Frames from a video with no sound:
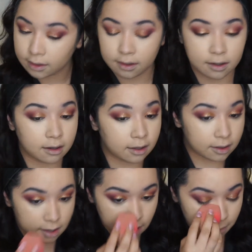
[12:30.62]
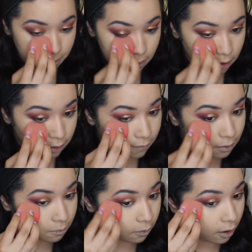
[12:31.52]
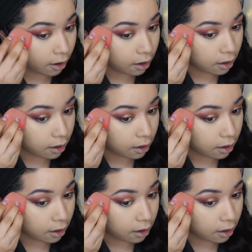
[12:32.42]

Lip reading: and clean that up even more.